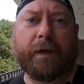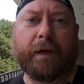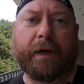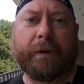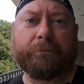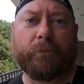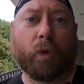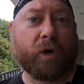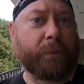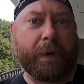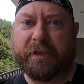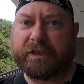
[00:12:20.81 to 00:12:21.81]

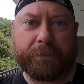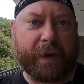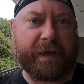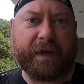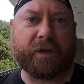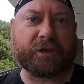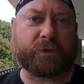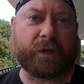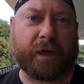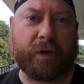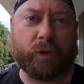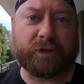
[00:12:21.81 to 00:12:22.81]
Or maybe somebody else
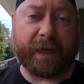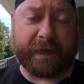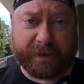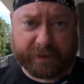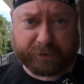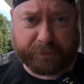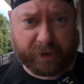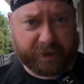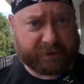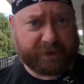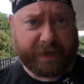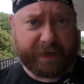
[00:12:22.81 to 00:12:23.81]
who's had an
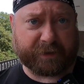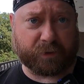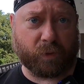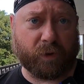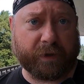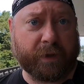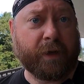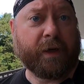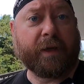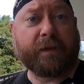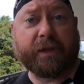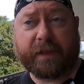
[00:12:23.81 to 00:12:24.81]
experience can answer one
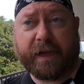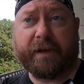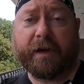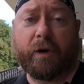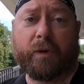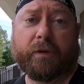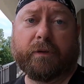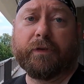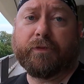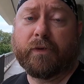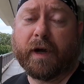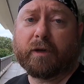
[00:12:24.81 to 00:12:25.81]
that they know
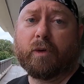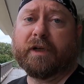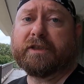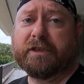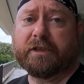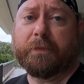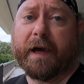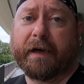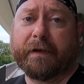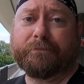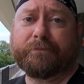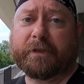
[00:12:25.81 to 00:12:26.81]
if you got questions
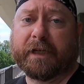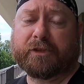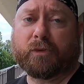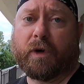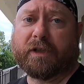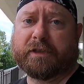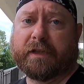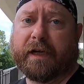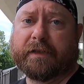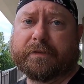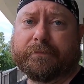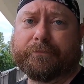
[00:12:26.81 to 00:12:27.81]
about it. Thanks for watching,
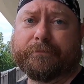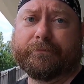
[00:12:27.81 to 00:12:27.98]
guys.